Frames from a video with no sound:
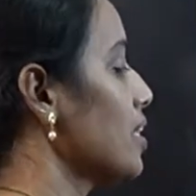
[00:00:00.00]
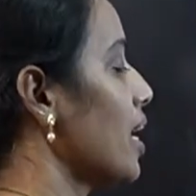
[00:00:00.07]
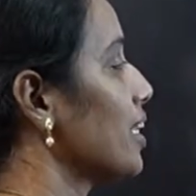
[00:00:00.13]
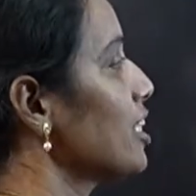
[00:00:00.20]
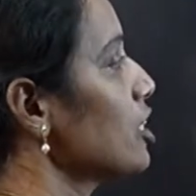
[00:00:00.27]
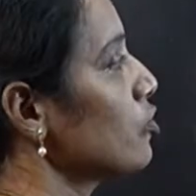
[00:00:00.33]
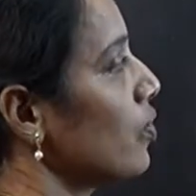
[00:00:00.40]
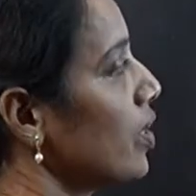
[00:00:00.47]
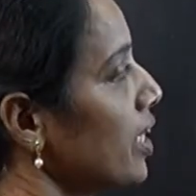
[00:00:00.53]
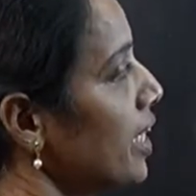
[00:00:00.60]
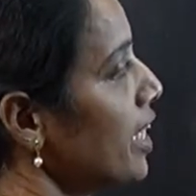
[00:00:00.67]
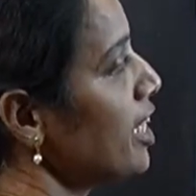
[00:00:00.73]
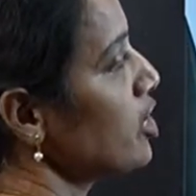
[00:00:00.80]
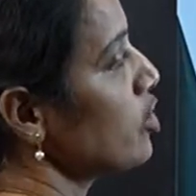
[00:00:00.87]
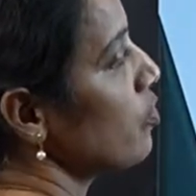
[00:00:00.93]
That is, for
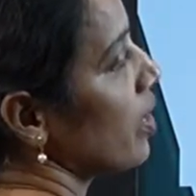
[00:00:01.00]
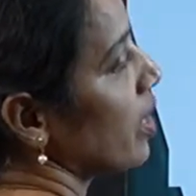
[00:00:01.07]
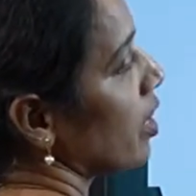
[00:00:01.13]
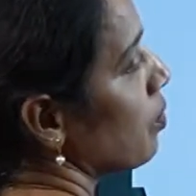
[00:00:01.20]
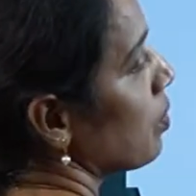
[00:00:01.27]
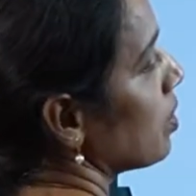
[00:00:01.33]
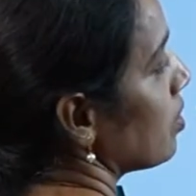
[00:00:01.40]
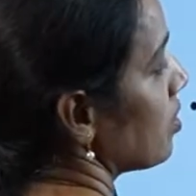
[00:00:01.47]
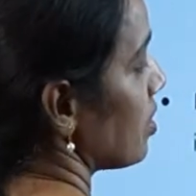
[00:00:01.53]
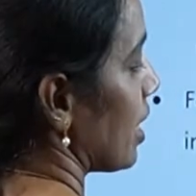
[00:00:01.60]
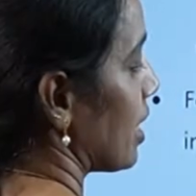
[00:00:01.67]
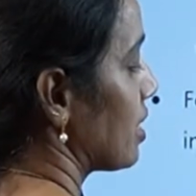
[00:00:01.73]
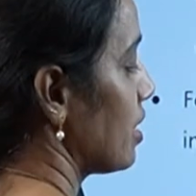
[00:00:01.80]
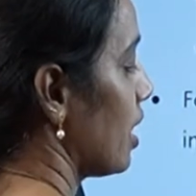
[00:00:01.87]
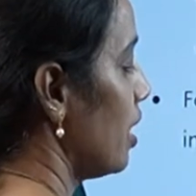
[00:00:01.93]
each variable this
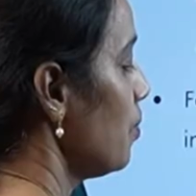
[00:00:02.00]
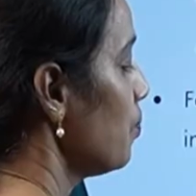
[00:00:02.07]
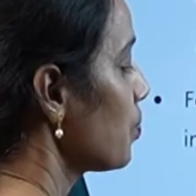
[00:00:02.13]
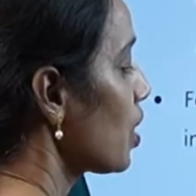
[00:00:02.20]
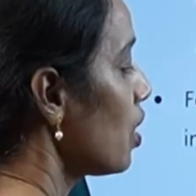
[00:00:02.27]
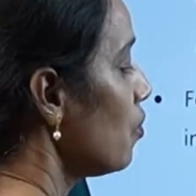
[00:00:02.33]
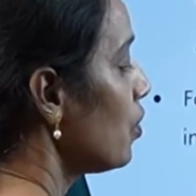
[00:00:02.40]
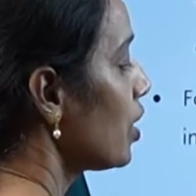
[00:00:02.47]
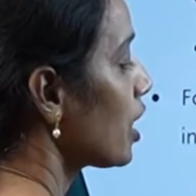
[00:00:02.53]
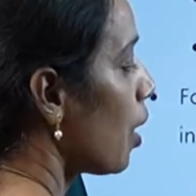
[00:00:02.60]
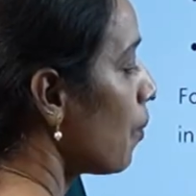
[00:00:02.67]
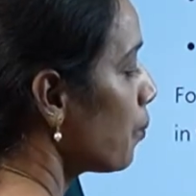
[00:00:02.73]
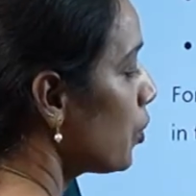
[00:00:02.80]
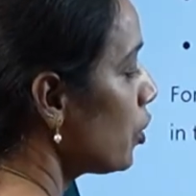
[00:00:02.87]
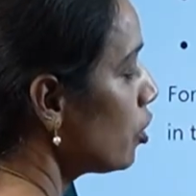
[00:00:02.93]
xi, we
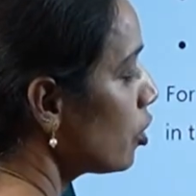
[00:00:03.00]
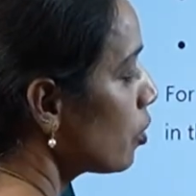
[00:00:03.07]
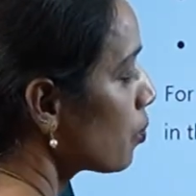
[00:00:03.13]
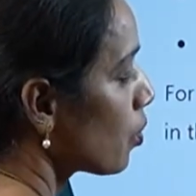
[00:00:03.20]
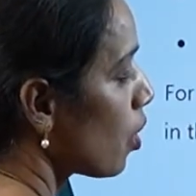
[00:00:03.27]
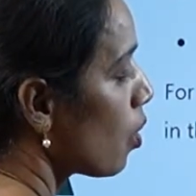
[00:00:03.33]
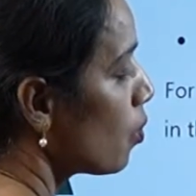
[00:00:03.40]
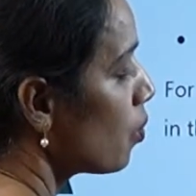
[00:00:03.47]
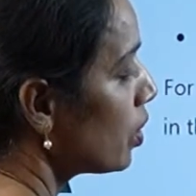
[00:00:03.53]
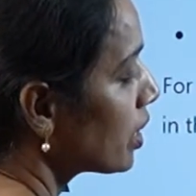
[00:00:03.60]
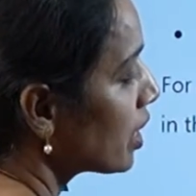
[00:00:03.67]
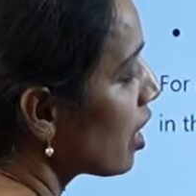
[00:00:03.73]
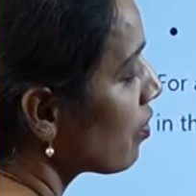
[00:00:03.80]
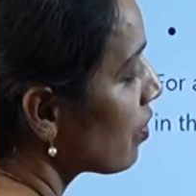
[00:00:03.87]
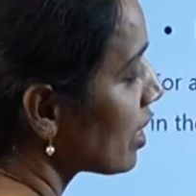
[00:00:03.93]
compute
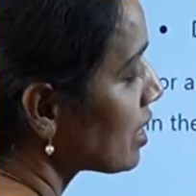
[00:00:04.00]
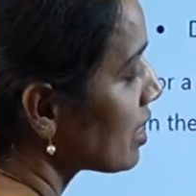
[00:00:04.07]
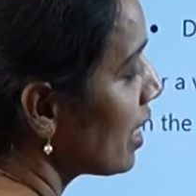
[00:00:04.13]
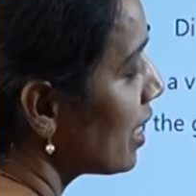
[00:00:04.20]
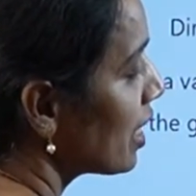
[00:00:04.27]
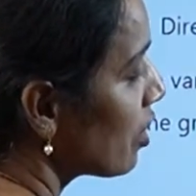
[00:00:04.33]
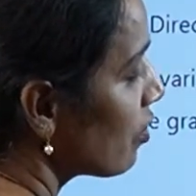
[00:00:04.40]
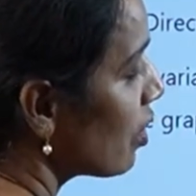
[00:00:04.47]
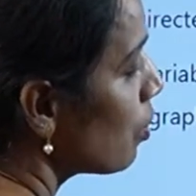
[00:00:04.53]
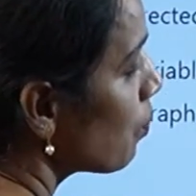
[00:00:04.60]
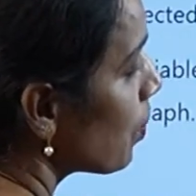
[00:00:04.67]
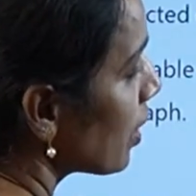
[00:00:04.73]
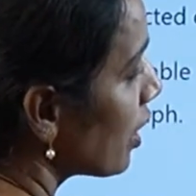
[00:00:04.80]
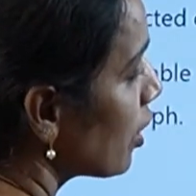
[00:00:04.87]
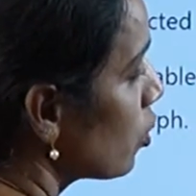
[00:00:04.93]
probability of xi given
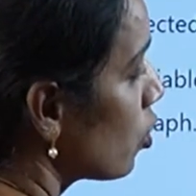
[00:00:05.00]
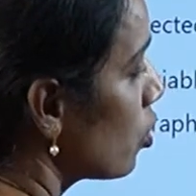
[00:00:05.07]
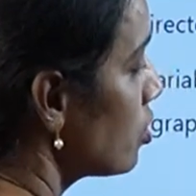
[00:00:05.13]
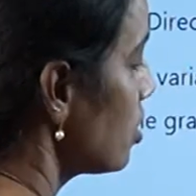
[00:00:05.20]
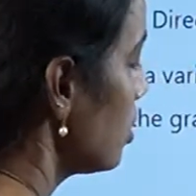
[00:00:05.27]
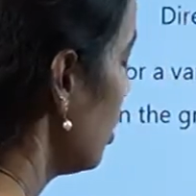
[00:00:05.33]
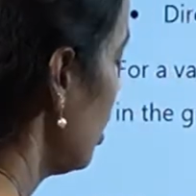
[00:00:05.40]
parent nodes,